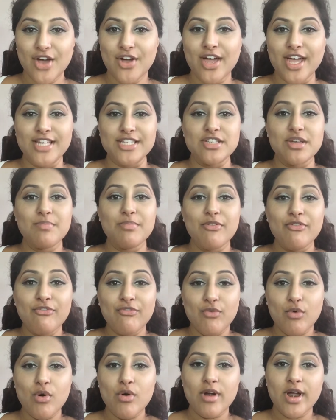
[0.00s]
Okay, so
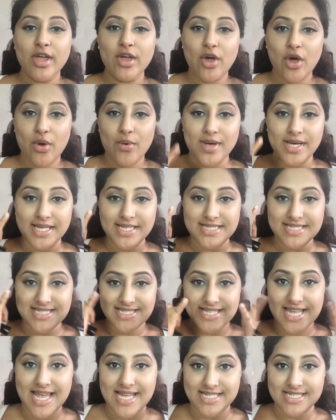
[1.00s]
before I go and
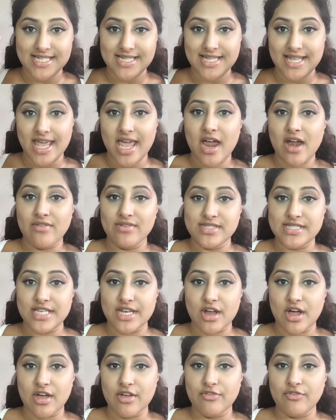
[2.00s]
set the areas
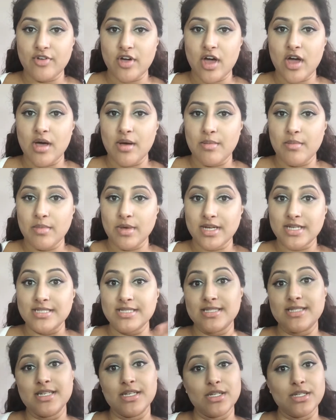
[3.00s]
that I've
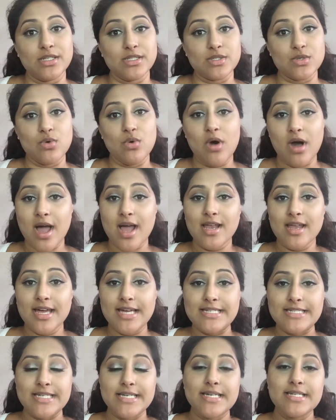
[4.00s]
concealed or
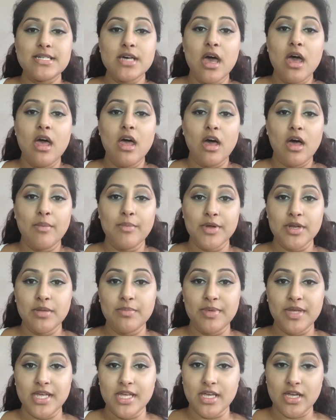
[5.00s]
highlighted, I'm going
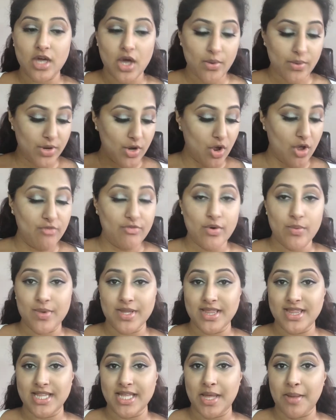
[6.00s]
to be going over
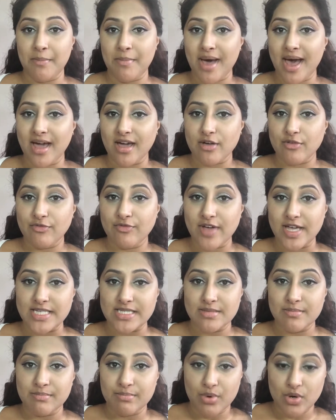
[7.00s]
with the MAC
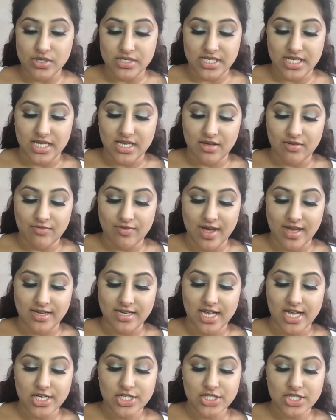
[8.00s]
Face and Body
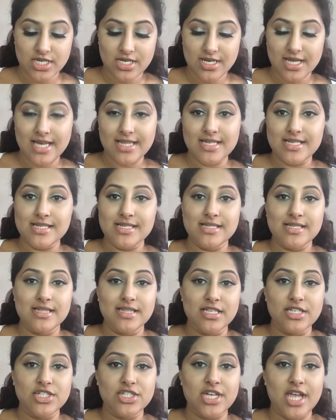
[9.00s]
Foundation, and this is
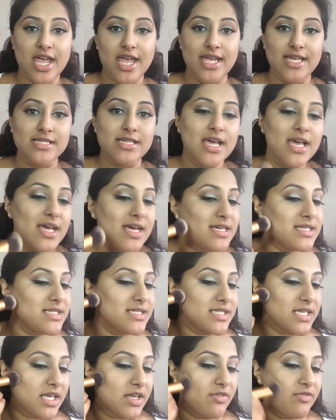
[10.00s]
in the shade
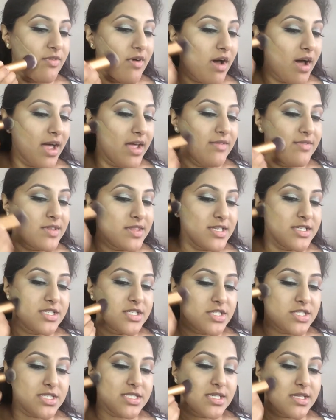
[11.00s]
C5, and
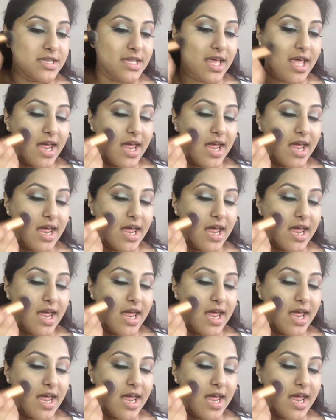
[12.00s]
this is just in